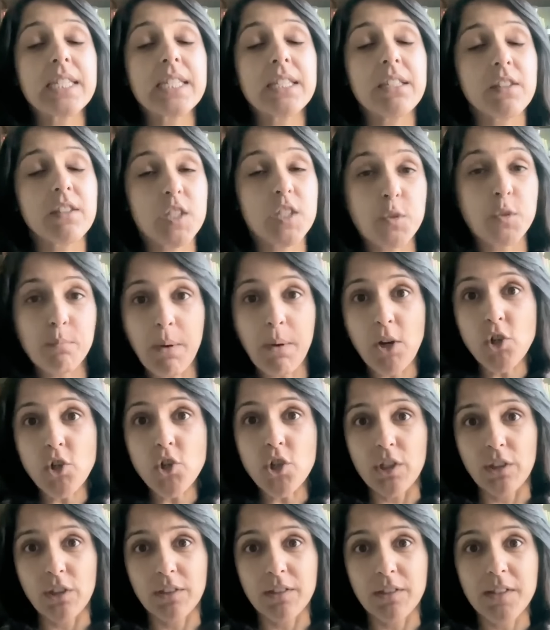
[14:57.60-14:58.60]

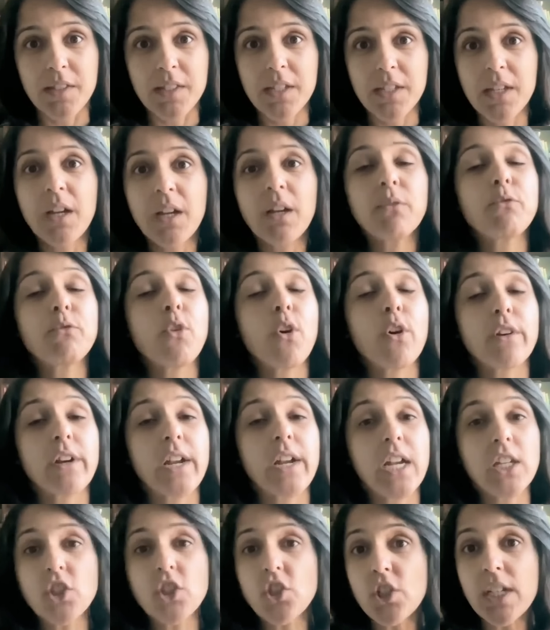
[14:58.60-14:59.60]
specials for
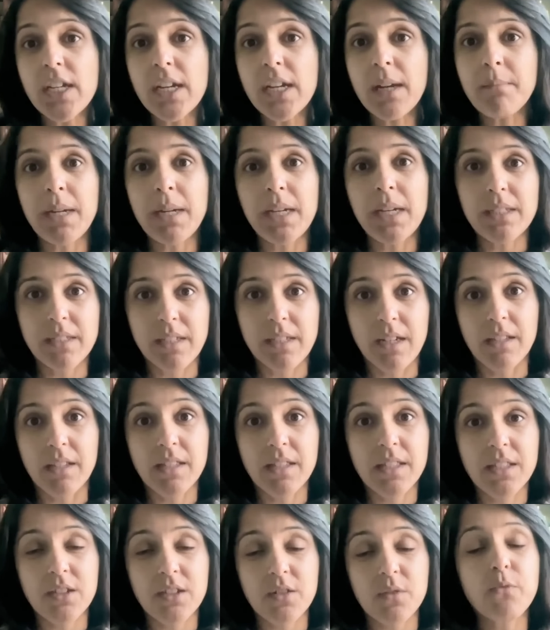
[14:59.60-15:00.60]
HTMA
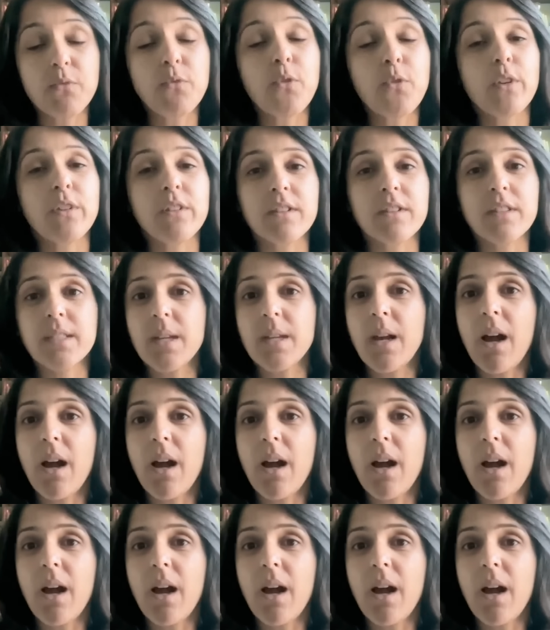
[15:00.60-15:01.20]
test for this